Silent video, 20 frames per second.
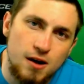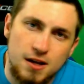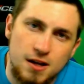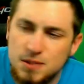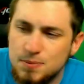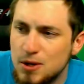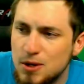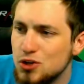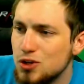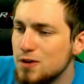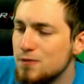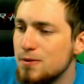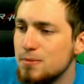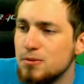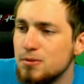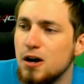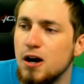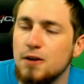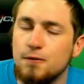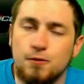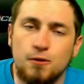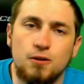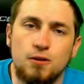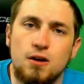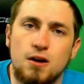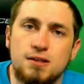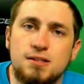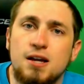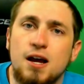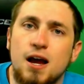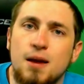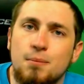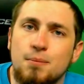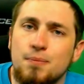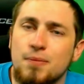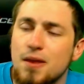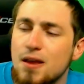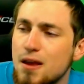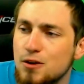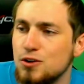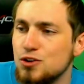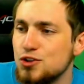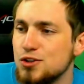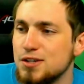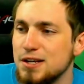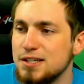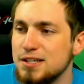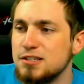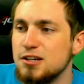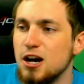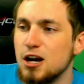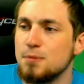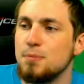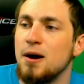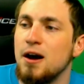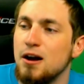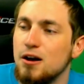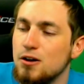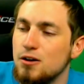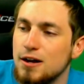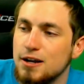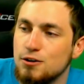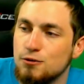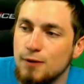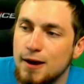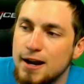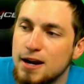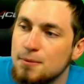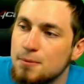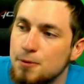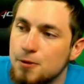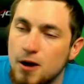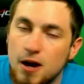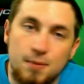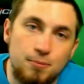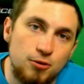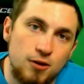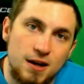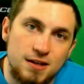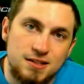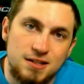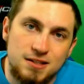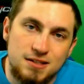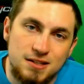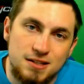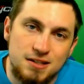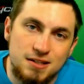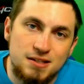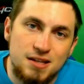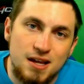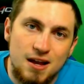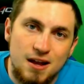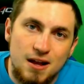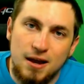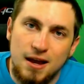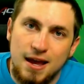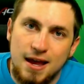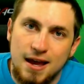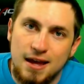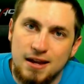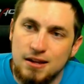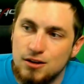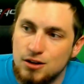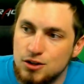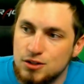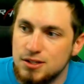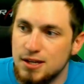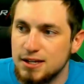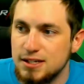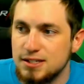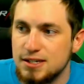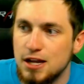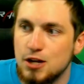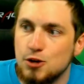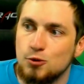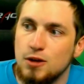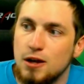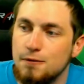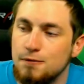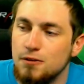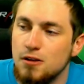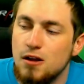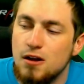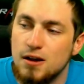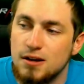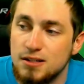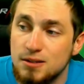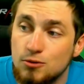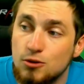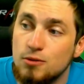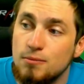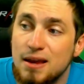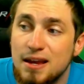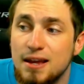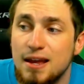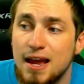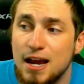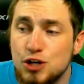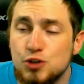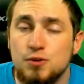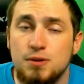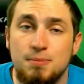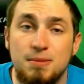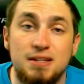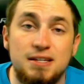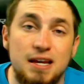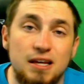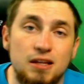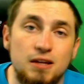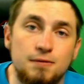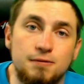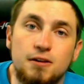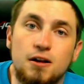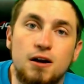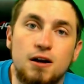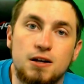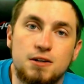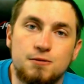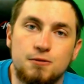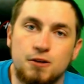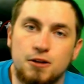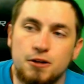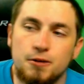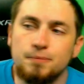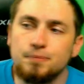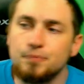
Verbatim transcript: vlog, especially if I'm gone for a long time. I'm not going to just like stockpile like random thought processes in my head and just like schedule out vlogs. I'm going to make it actually be daily vlogs for